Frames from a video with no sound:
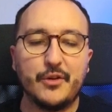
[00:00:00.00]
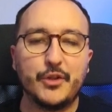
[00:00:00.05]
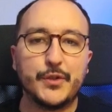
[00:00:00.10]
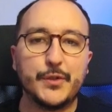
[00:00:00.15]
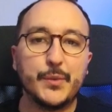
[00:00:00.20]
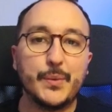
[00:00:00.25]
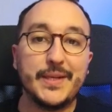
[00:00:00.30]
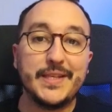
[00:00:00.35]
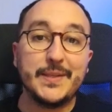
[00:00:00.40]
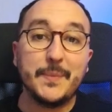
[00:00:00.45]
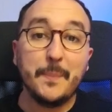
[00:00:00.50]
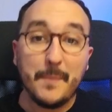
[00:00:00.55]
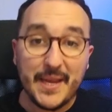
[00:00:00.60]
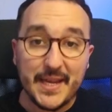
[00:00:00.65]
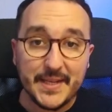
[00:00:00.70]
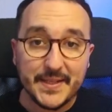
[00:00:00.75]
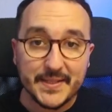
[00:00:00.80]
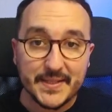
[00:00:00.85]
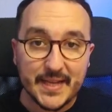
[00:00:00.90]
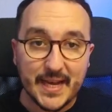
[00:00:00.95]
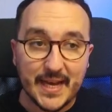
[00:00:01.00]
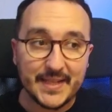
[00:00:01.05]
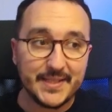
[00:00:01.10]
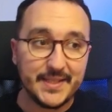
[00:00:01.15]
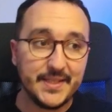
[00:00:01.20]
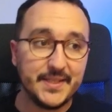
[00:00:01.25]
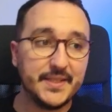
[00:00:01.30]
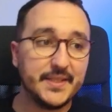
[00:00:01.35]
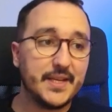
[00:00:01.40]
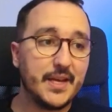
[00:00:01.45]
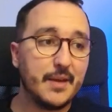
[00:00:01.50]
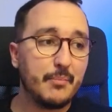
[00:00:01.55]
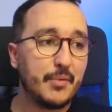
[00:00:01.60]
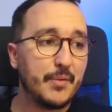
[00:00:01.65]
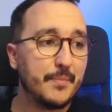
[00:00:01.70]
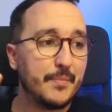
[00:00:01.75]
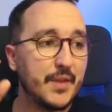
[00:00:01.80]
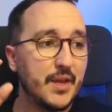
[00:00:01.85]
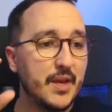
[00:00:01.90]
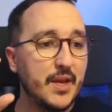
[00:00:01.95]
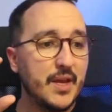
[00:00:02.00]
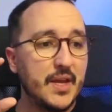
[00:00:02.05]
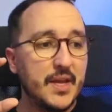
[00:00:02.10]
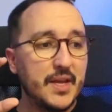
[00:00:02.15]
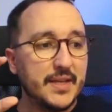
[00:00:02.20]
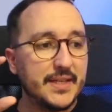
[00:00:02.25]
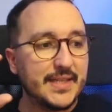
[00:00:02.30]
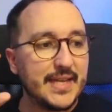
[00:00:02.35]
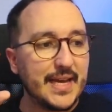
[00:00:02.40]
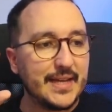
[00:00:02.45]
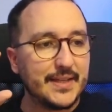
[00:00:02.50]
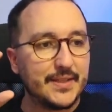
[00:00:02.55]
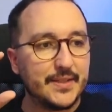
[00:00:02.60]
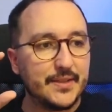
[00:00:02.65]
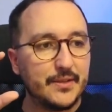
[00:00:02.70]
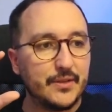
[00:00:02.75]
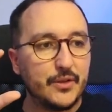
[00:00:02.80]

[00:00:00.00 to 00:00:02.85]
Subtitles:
So it means at this step that